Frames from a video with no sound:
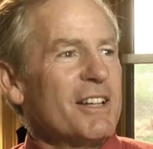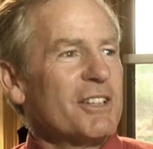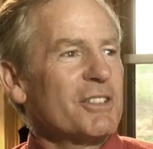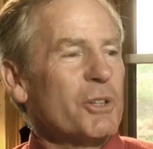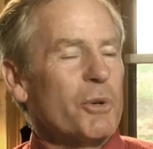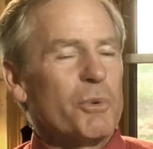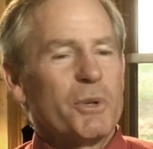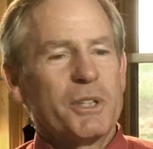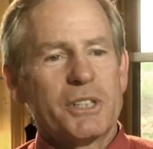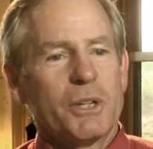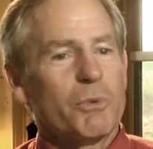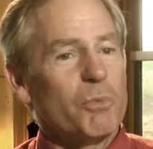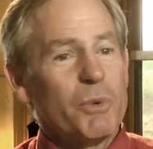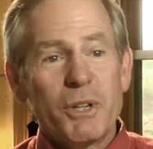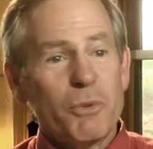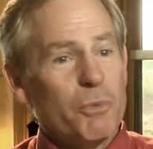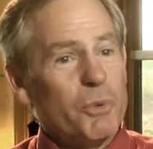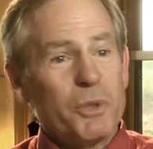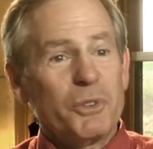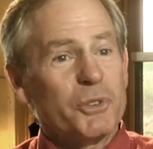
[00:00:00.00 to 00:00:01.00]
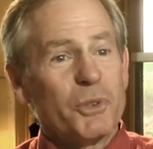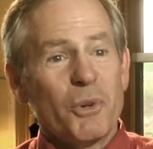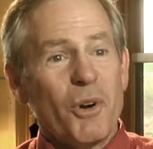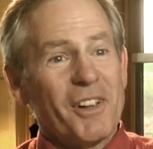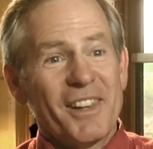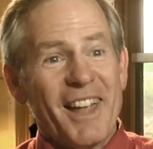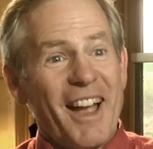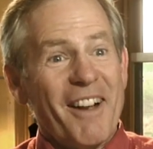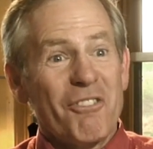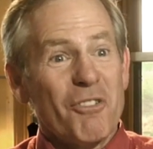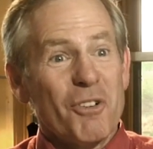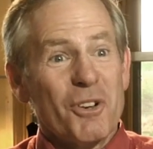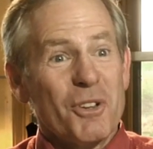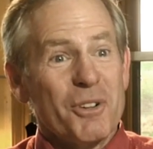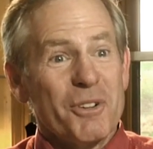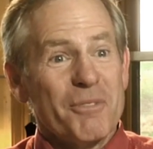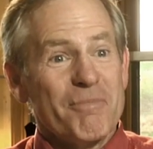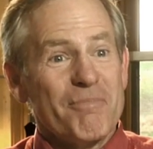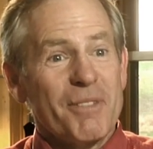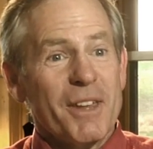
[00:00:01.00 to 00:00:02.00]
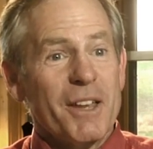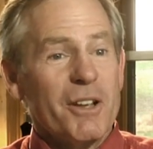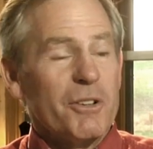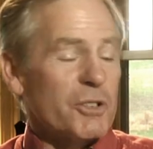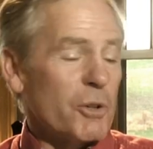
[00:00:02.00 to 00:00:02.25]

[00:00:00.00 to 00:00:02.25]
So we said, we'll do all that for you.